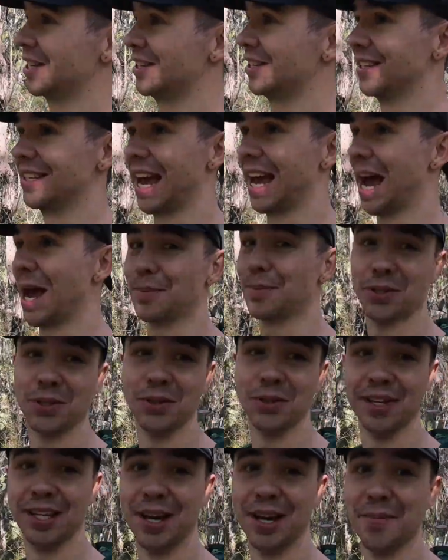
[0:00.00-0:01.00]
is just
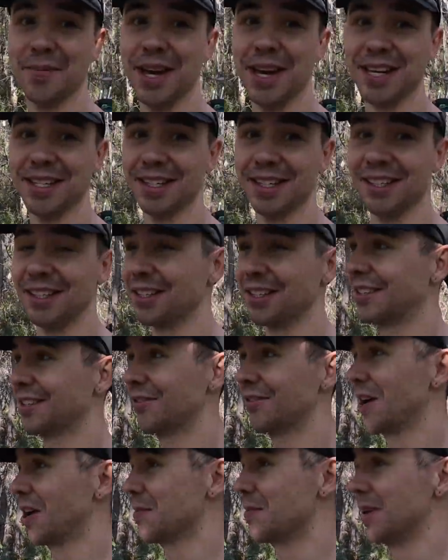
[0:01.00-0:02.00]
absolutely amazing, just
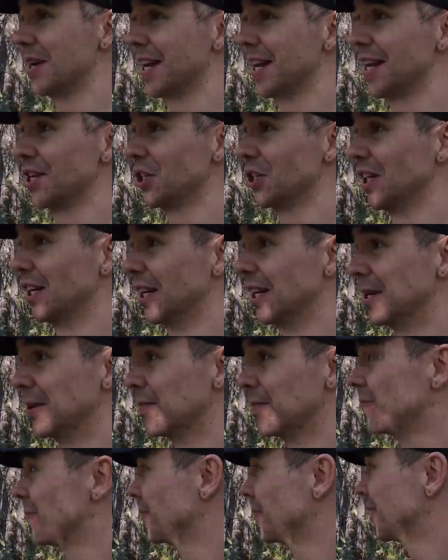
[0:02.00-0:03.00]
surrounded by nature.
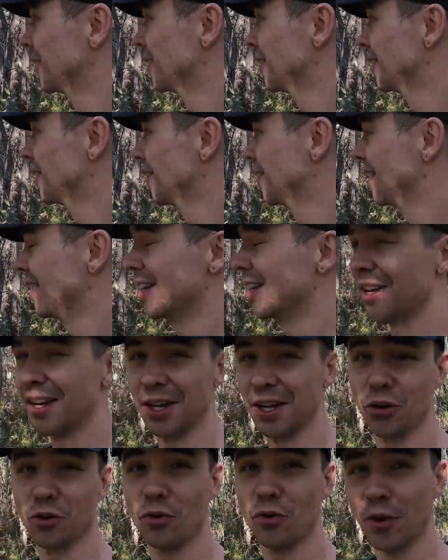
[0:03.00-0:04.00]

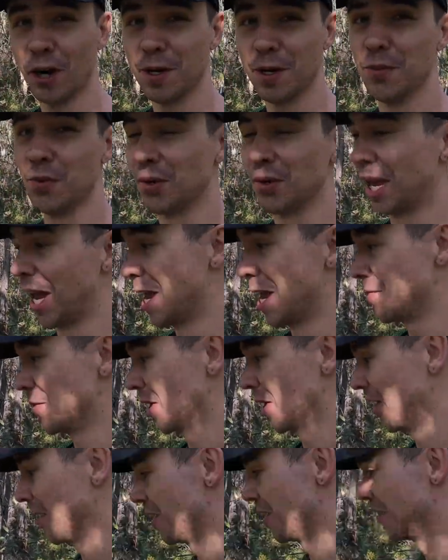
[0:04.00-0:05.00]
Incredible cave,
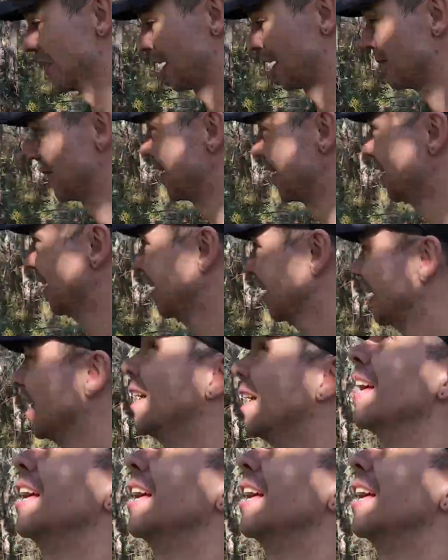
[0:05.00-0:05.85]
would highly recommend it.